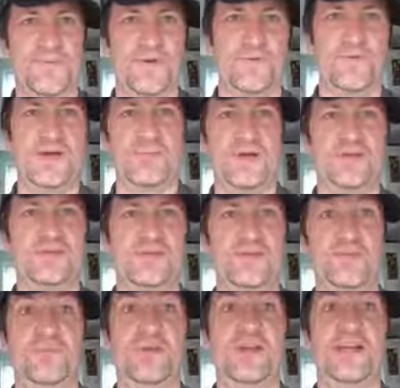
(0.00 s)
And whereabouts are
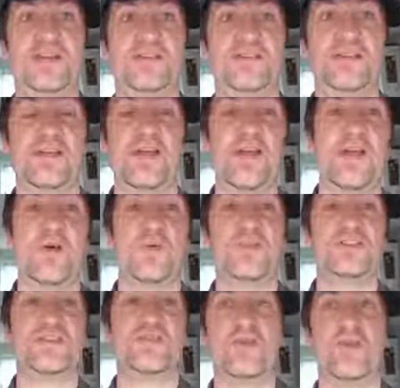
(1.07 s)
you placed?
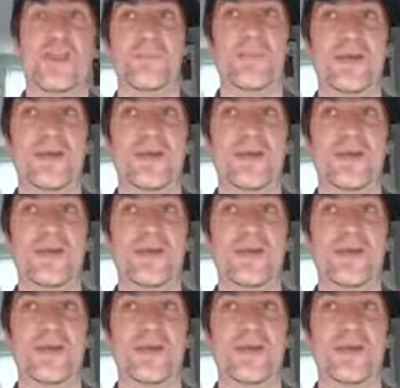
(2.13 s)
Once you've got that